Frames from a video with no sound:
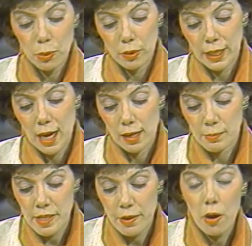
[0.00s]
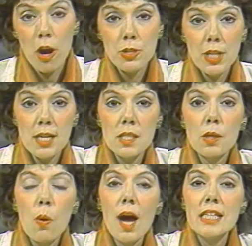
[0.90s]
the poor economy, there are signs
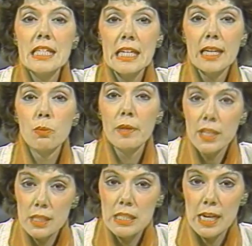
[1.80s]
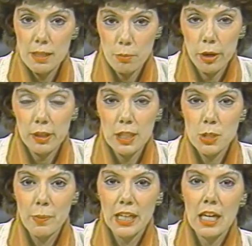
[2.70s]
the Quad City real estate market
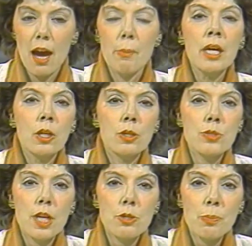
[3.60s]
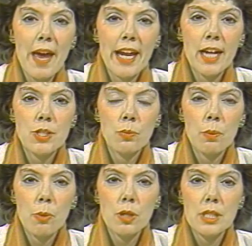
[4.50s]
is picking up. News Center's Pat Anson
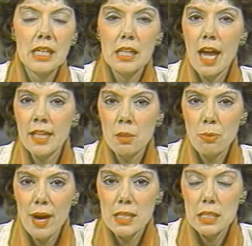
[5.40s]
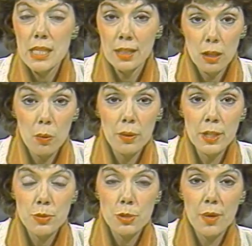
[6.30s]
reports declining prices and lower
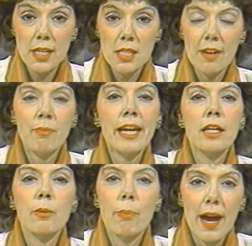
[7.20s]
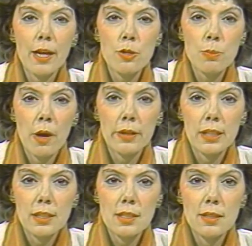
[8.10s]
interest rates have made it a buyer's
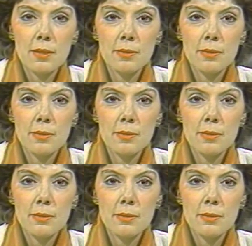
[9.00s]
market.